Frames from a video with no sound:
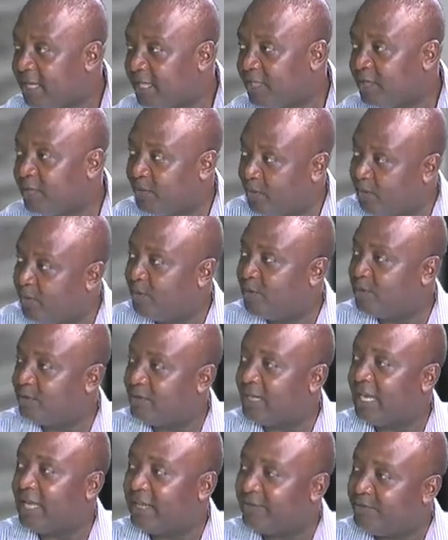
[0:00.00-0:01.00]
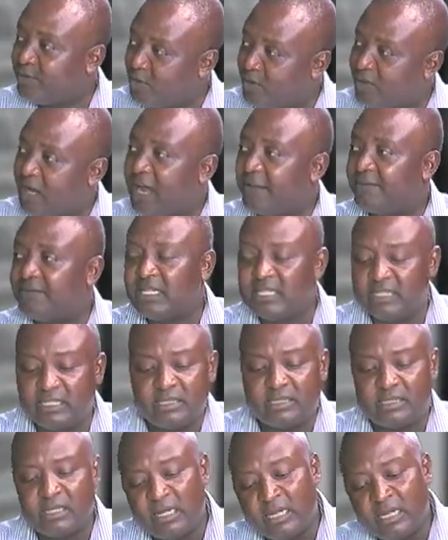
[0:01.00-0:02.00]
you know, yeah. if you don't have
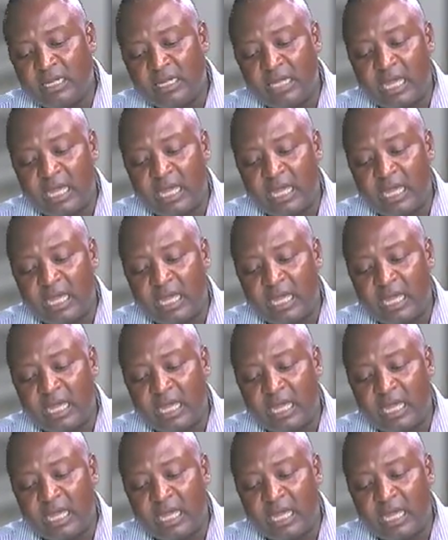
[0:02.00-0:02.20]
this, mm-hmm.